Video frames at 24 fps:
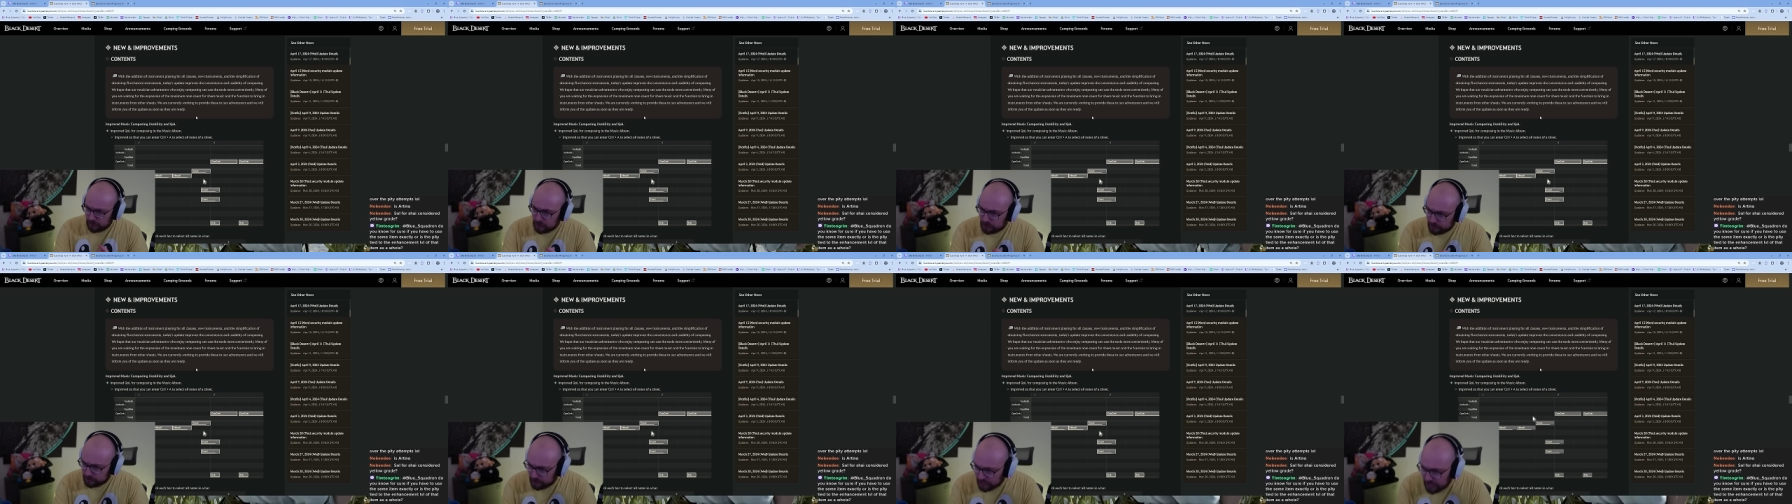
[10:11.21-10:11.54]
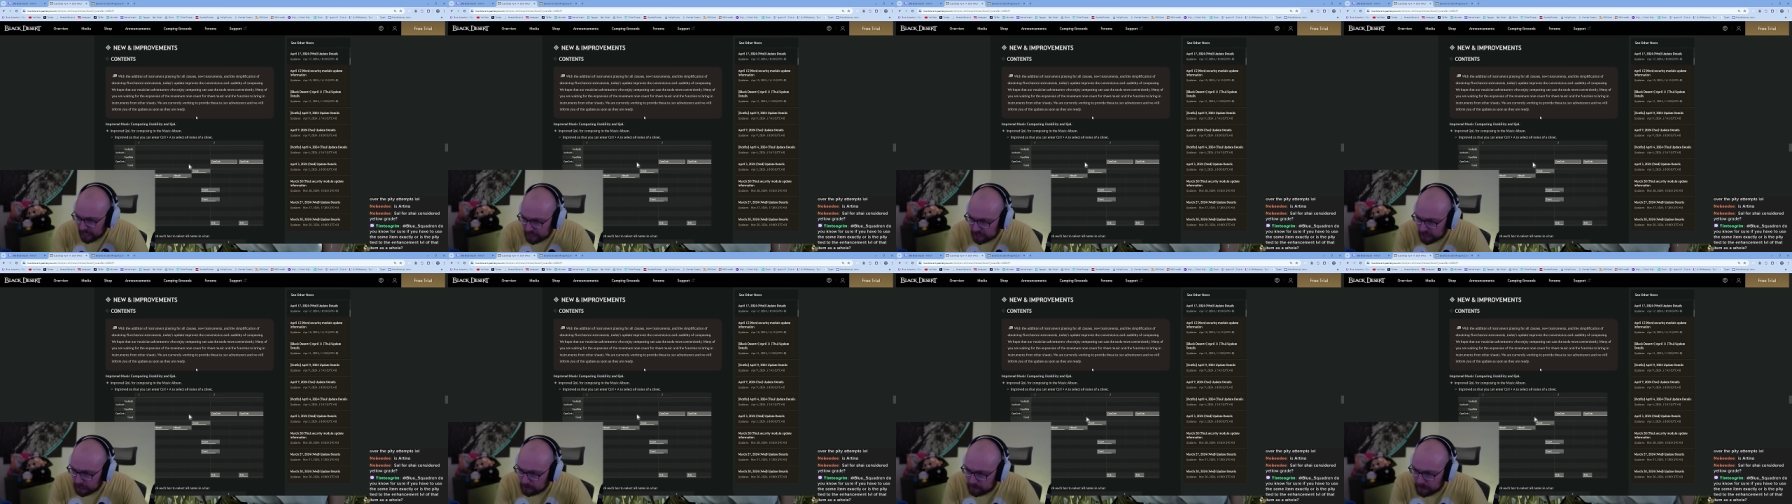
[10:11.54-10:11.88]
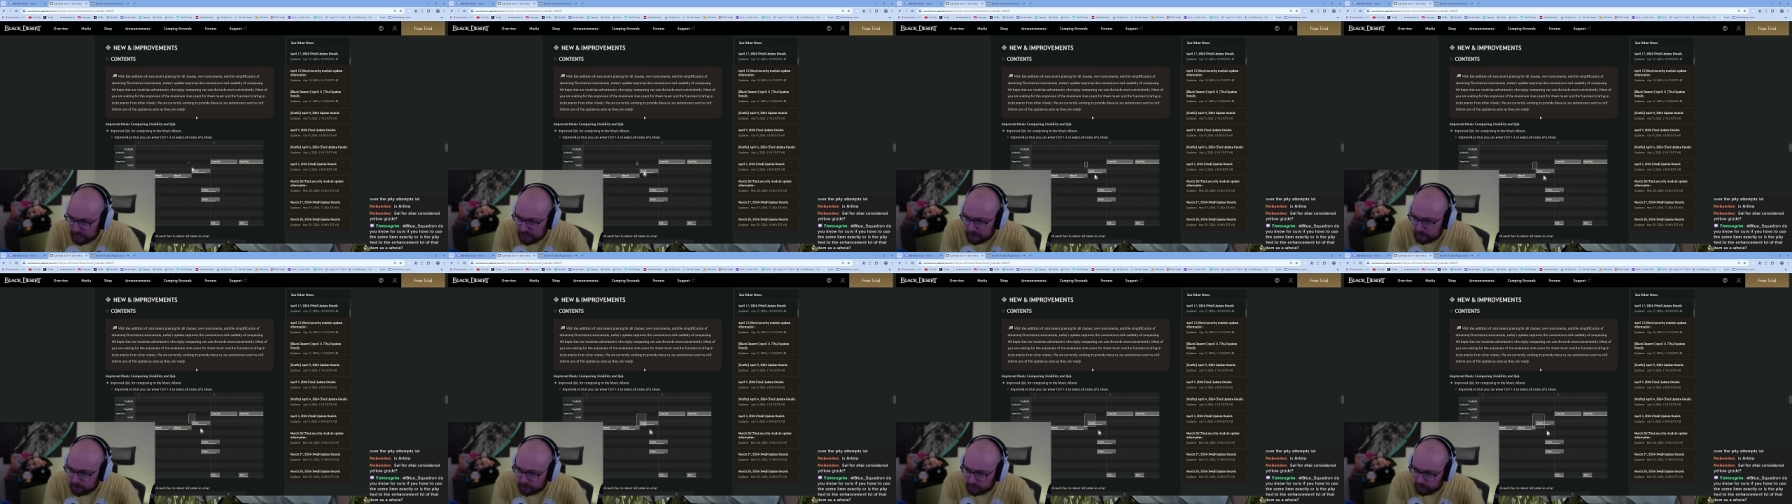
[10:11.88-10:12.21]
today's update
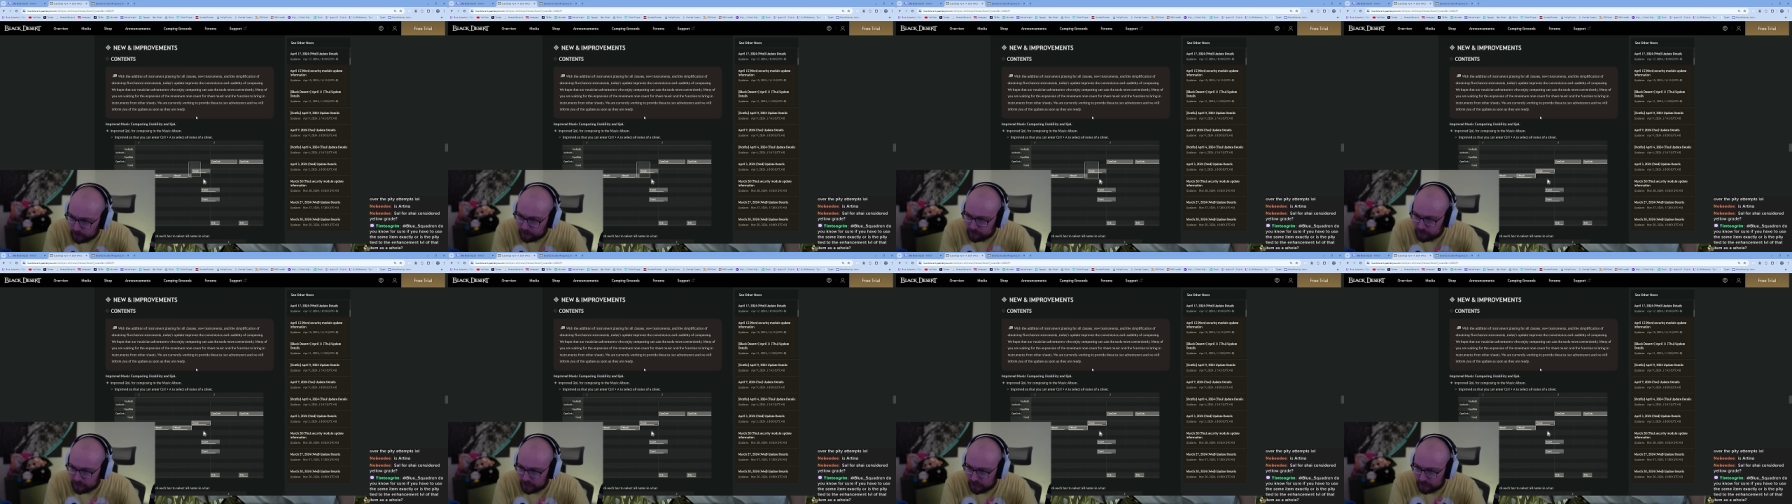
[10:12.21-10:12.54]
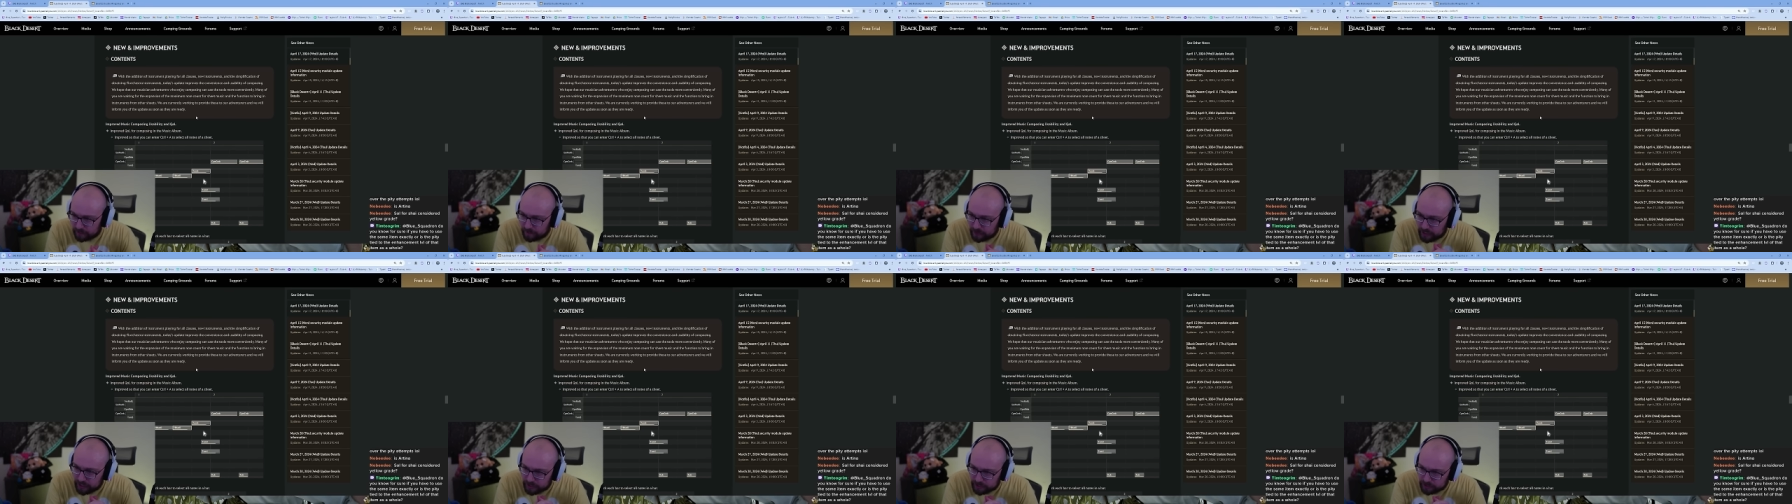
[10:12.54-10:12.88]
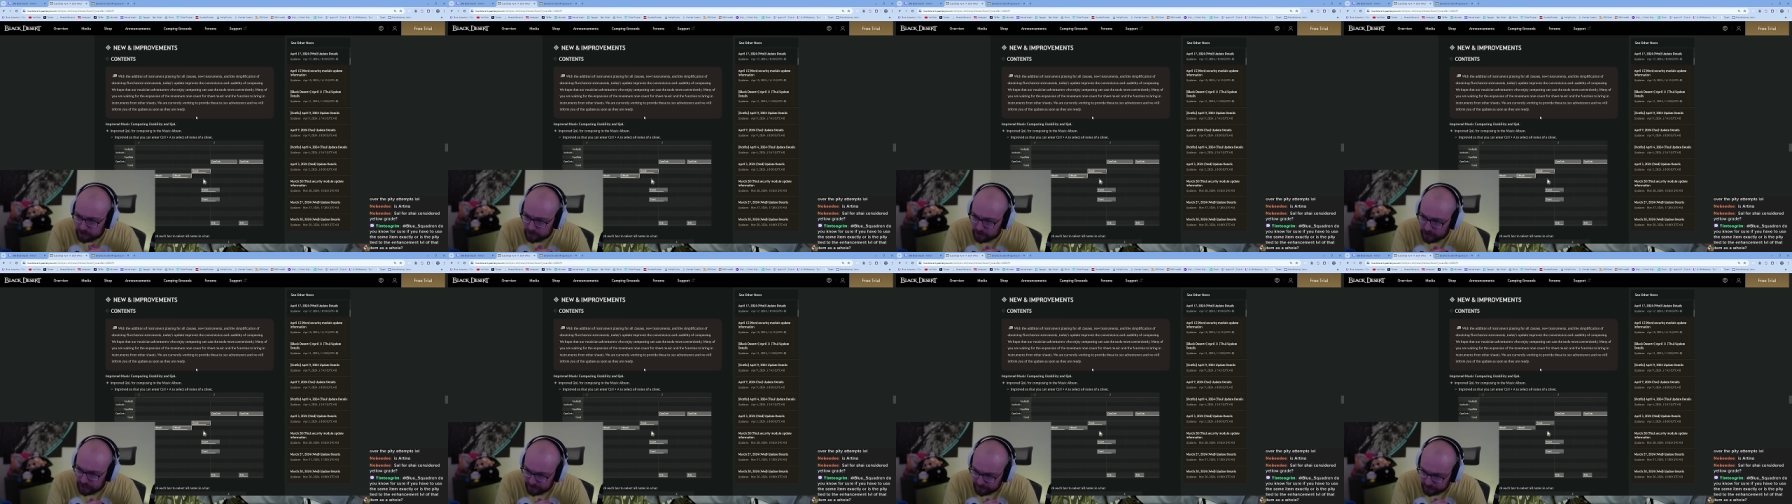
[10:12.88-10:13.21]
improves the convenience
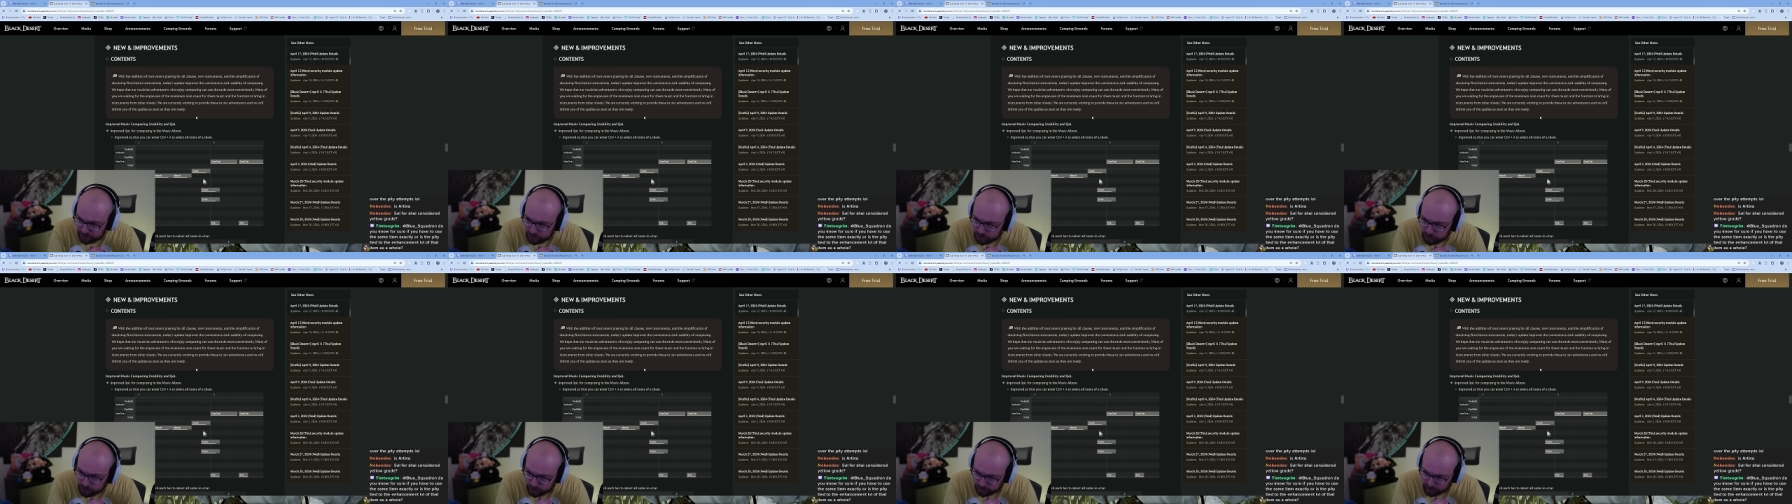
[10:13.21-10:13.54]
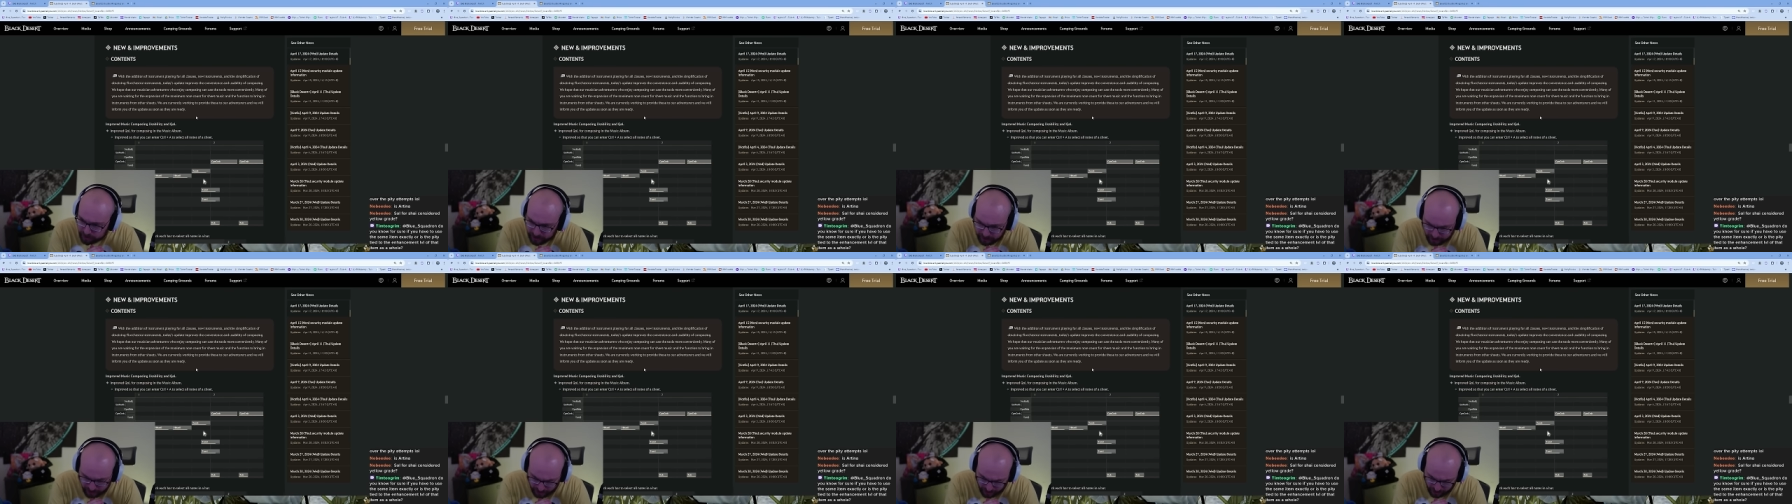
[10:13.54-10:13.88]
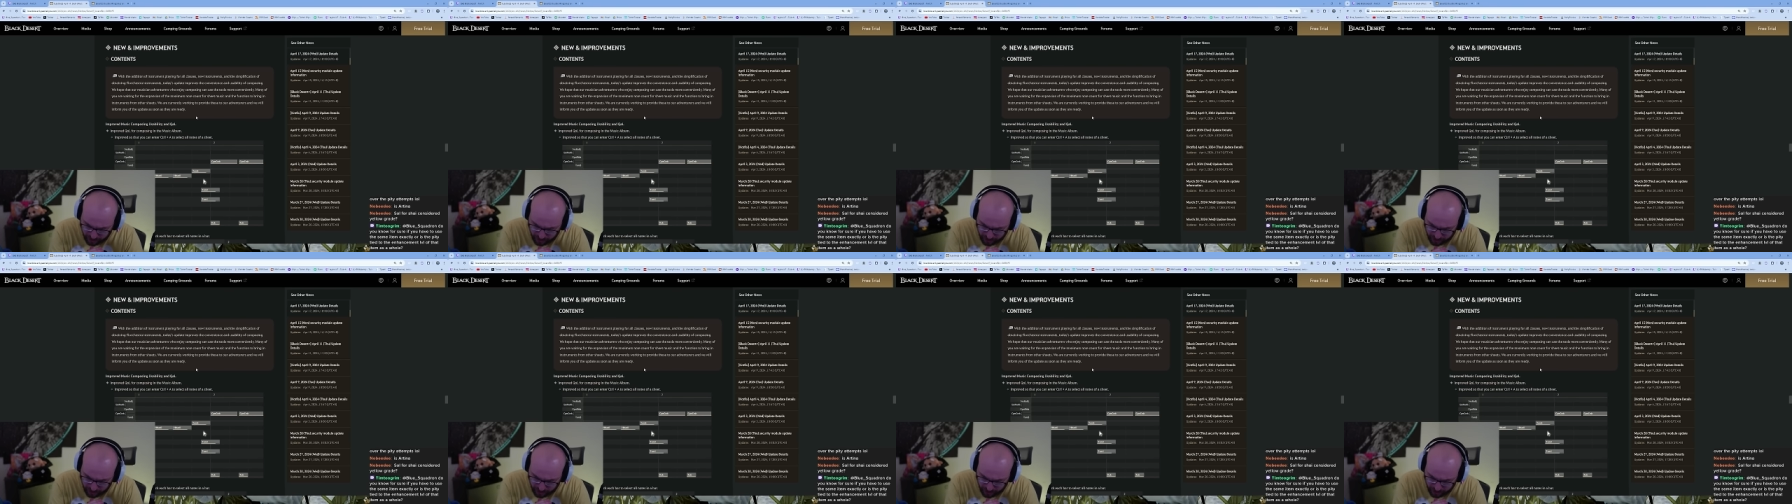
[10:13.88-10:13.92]
and the usability of